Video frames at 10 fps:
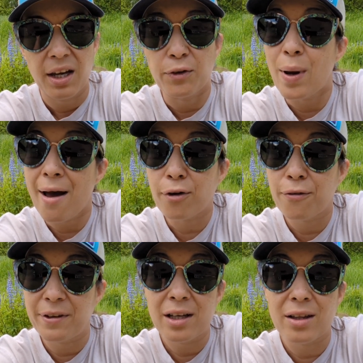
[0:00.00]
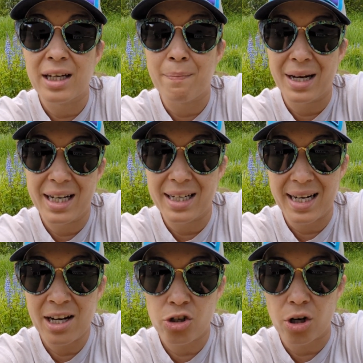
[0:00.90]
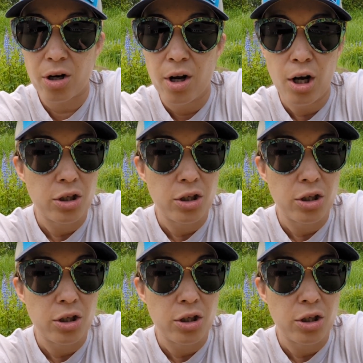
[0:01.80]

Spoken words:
If you ever feel in immediate danger,